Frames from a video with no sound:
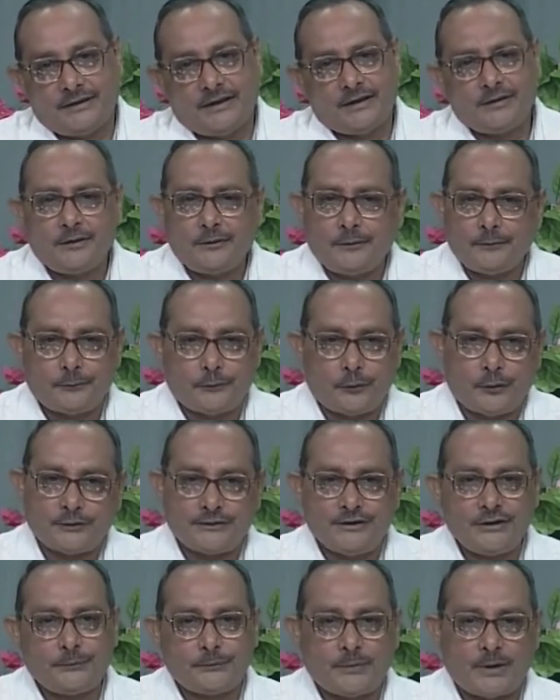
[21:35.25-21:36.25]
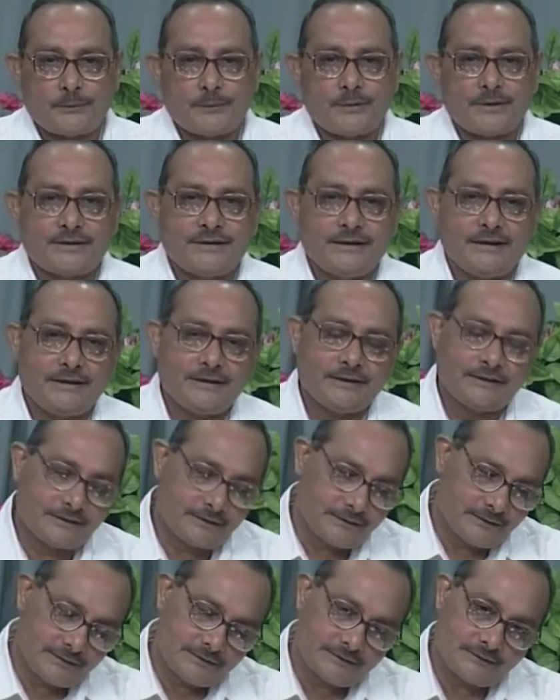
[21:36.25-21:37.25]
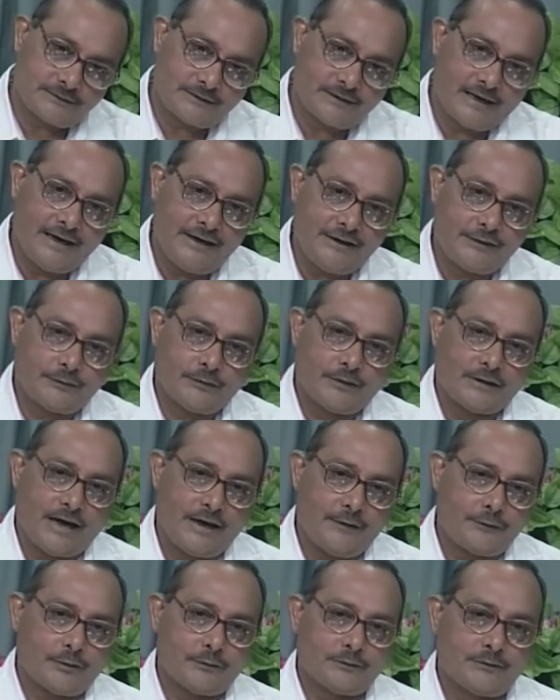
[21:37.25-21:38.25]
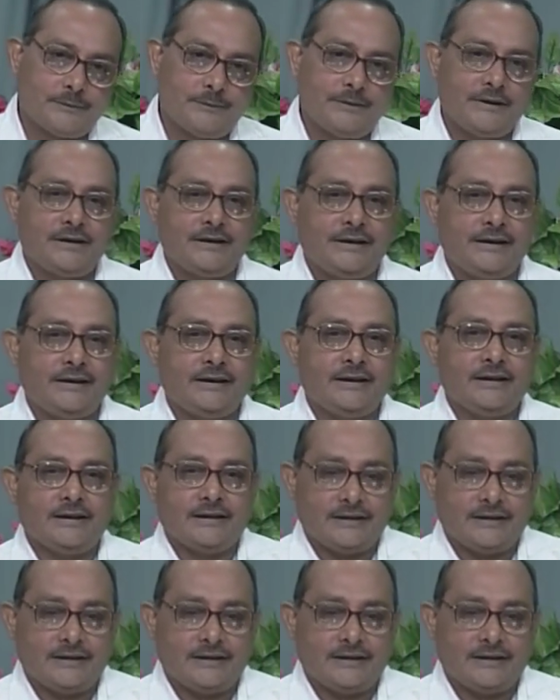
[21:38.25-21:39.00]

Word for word: You know, for this purpose, he writes right from the beginning.